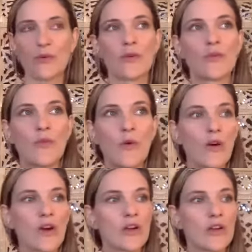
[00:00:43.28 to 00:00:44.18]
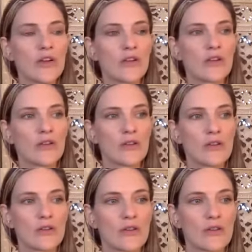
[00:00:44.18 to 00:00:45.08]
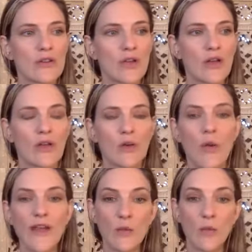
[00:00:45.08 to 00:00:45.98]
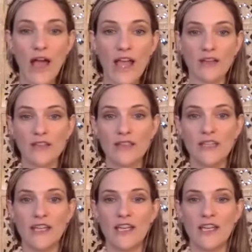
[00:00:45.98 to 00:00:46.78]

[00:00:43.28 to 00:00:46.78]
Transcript: for quite a while,